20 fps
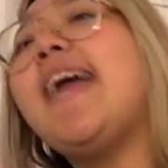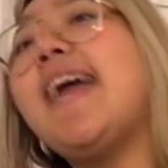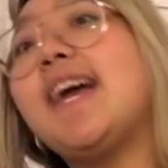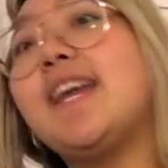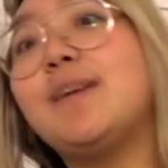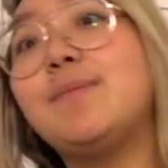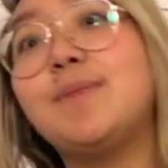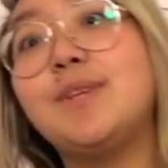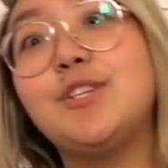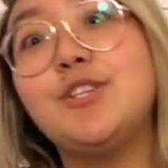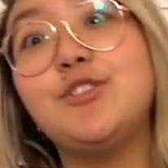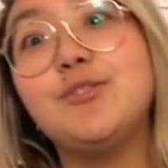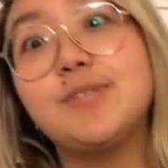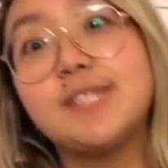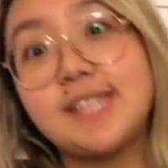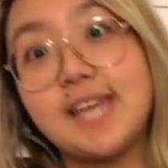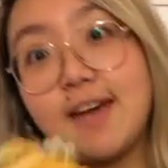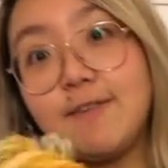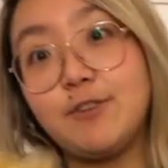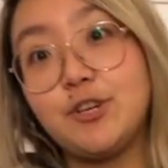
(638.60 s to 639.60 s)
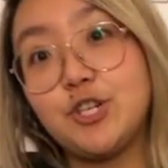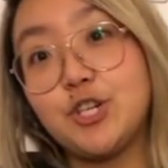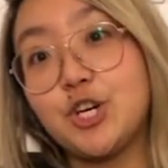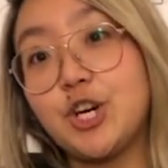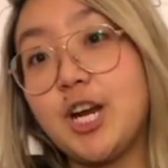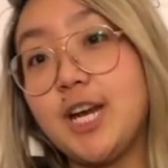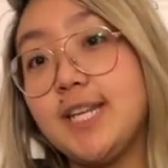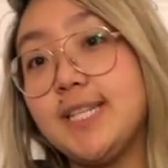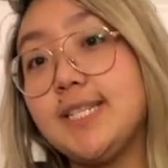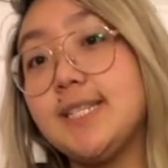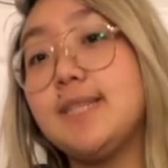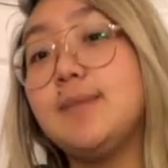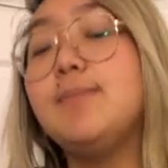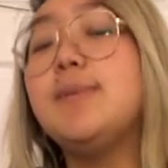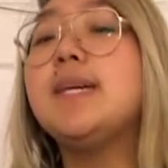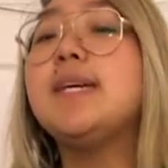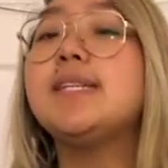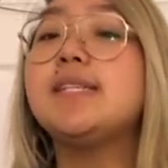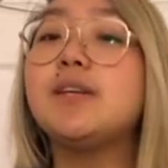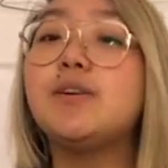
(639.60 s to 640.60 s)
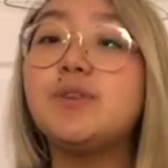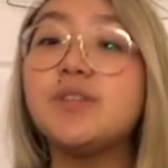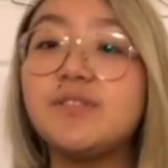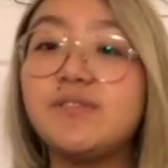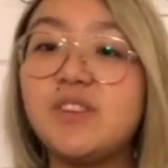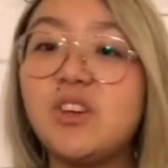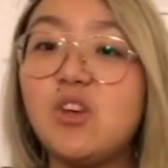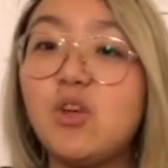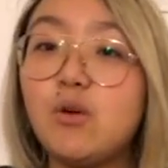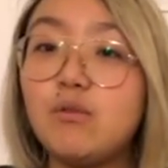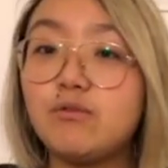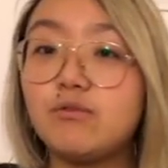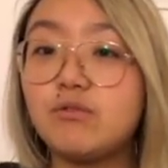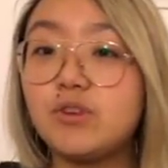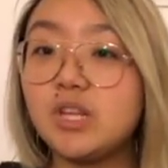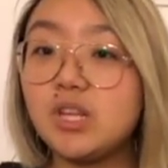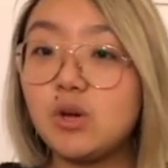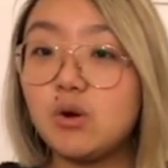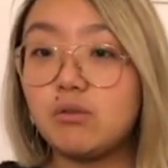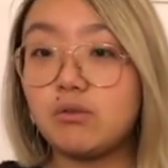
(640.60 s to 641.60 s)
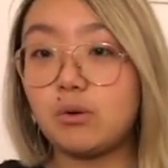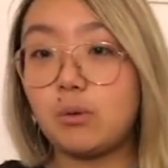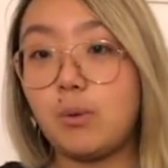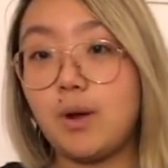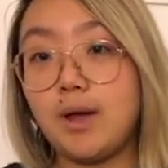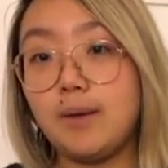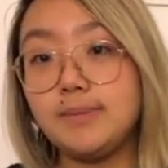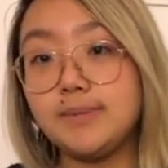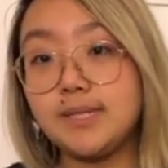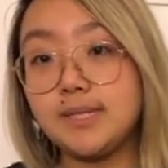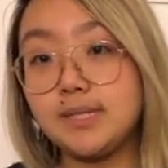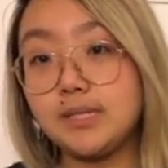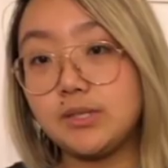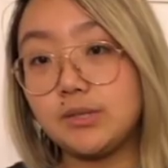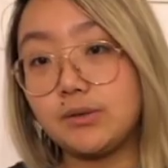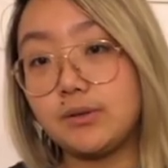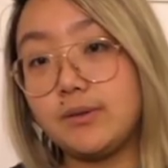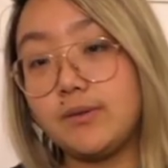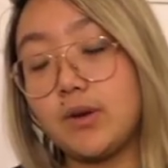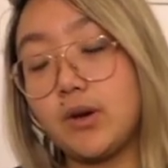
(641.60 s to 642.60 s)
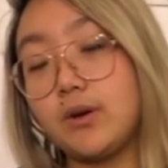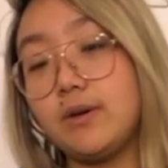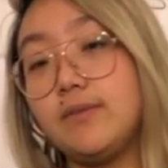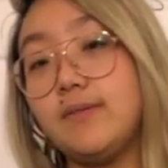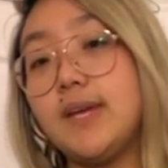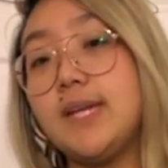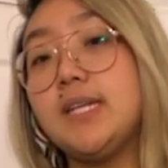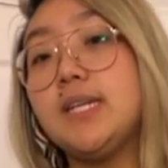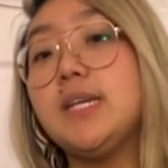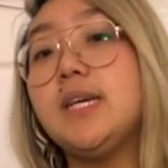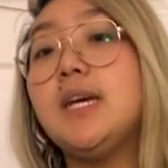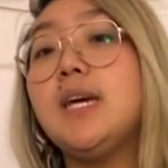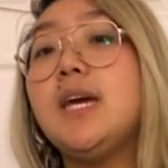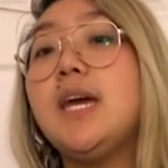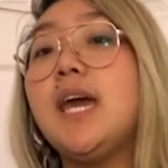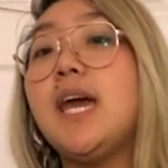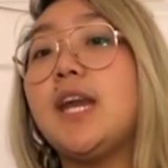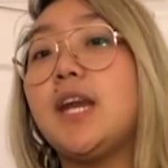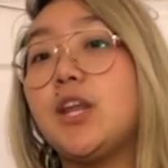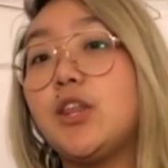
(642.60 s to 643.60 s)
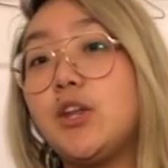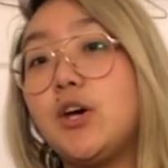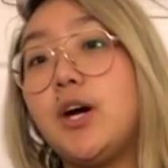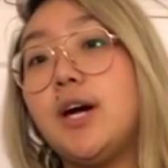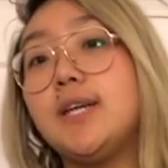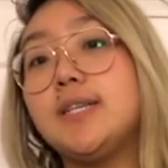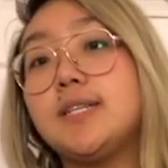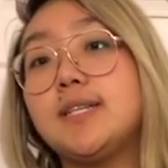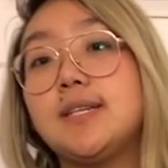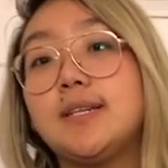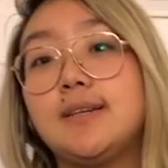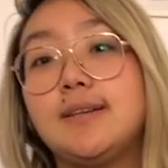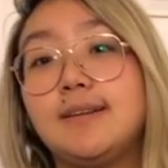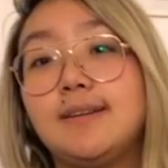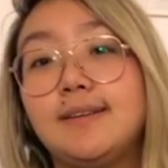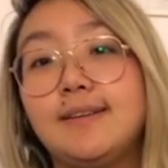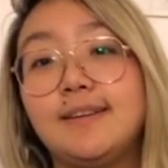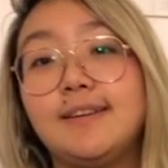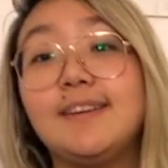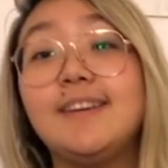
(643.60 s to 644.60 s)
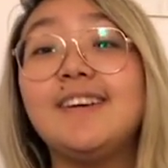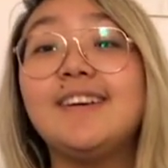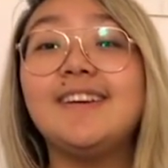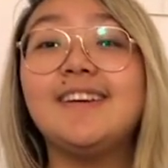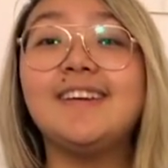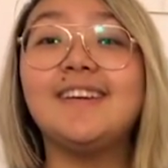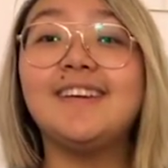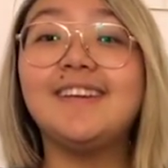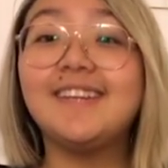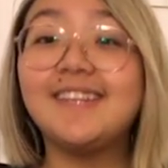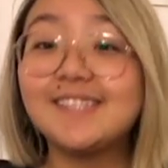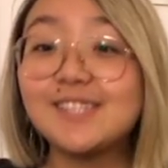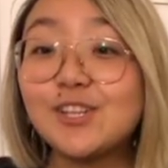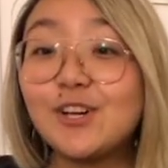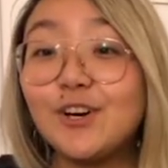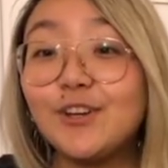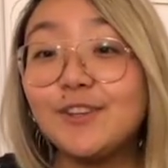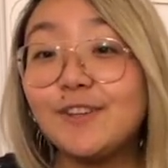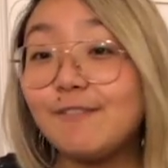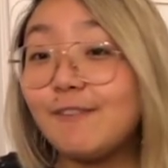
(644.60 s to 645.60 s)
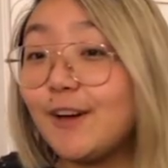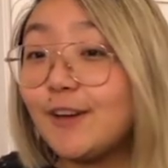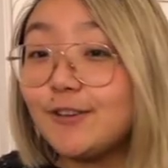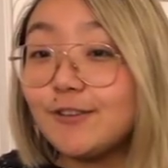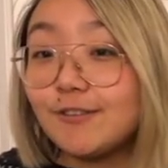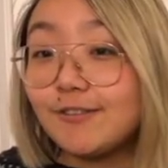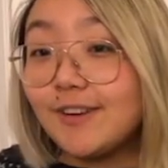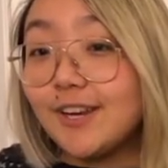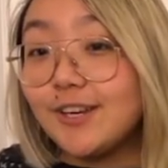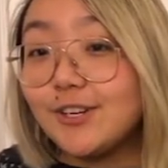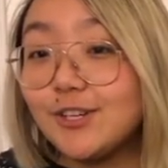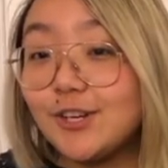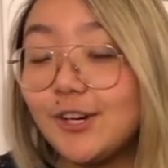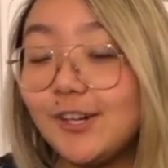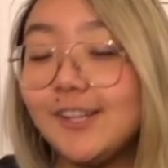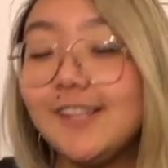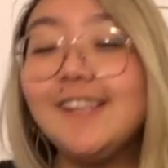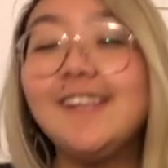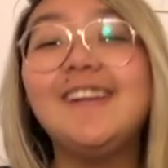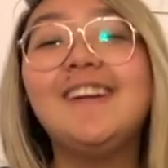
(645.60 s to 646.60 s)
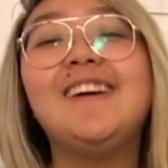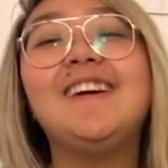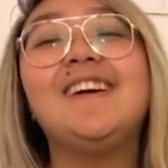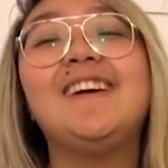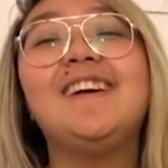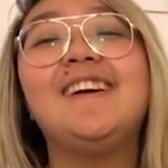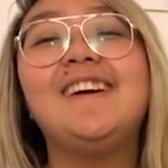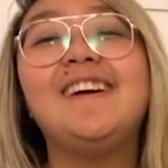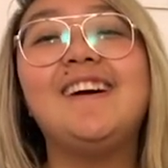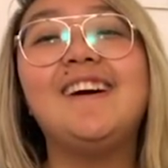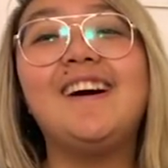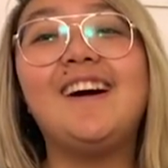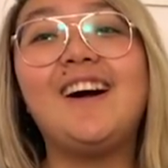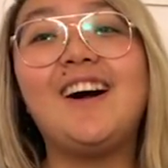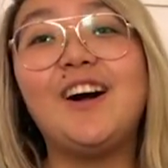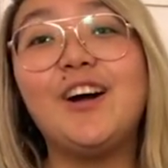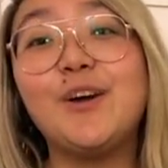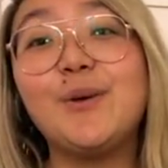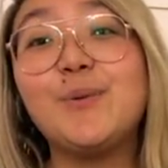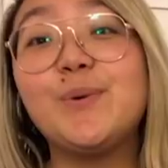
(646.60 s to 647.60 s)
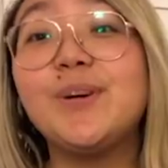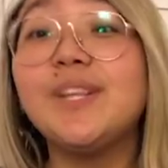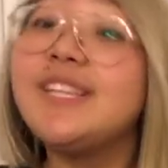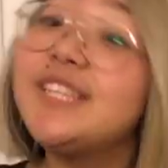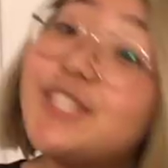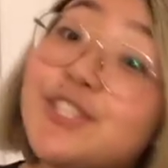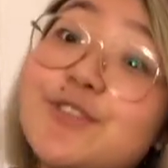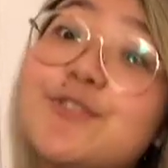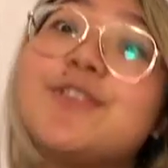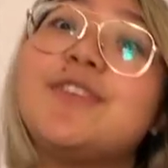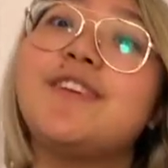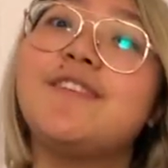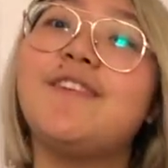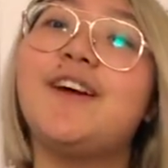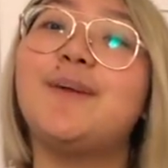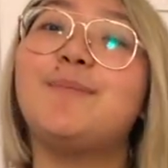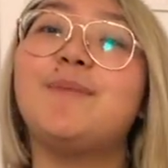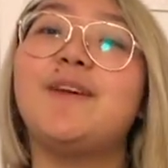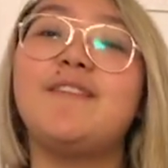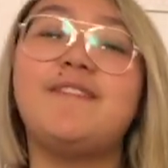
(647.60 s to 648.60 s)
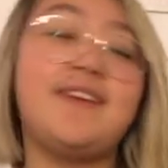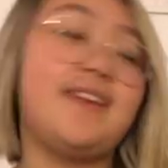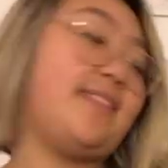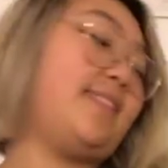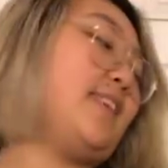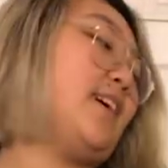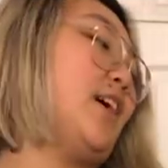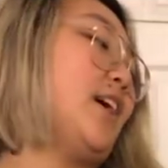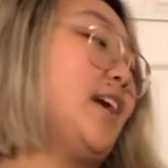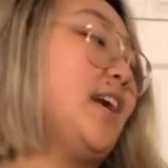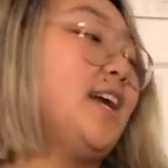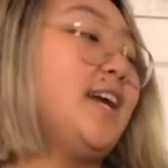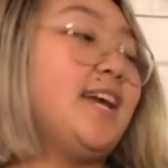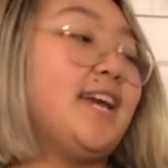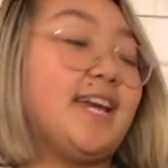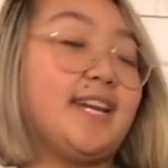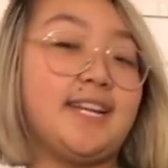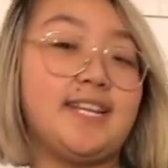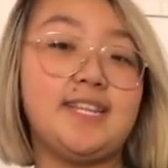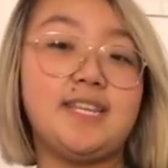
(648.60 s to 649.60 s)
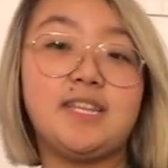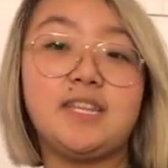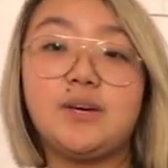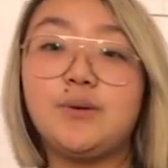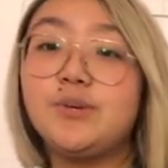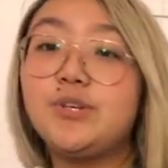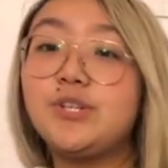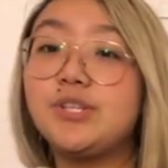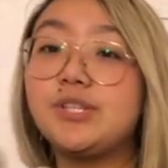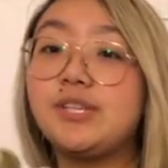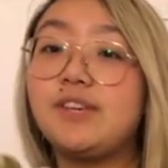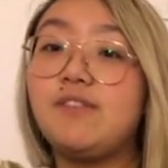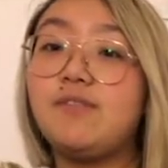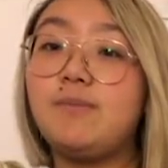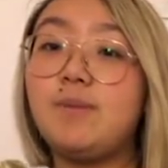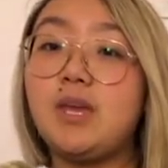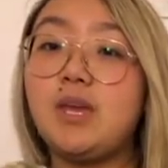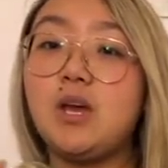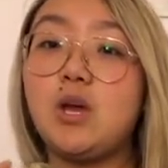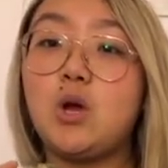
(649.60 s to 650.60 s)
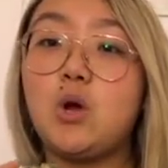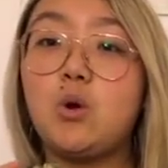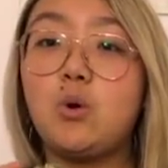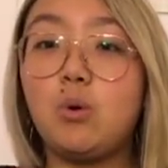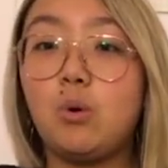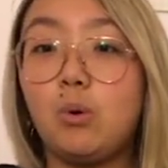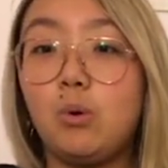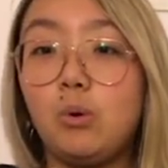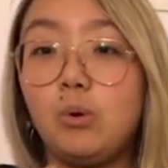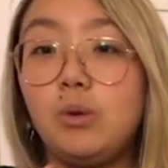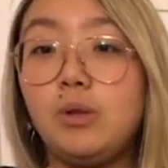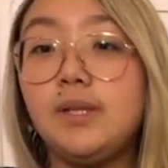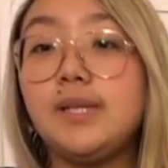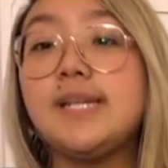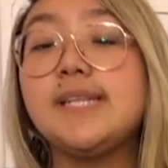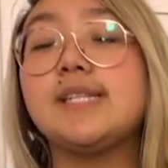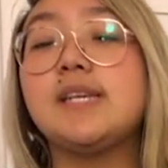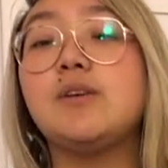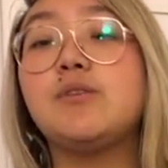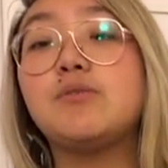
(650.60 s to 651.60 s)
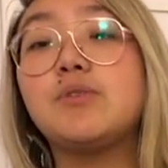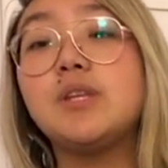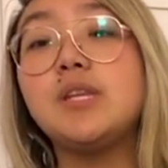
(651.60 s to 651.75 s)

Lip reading: and I'm gonna do a scavenger hunt, because I always feel really overwhelmed at this sort of yarn event, and I thought, it's called the Find Your Fade Shawl. I will literally find my fade there. And I think that would just give me a goal, because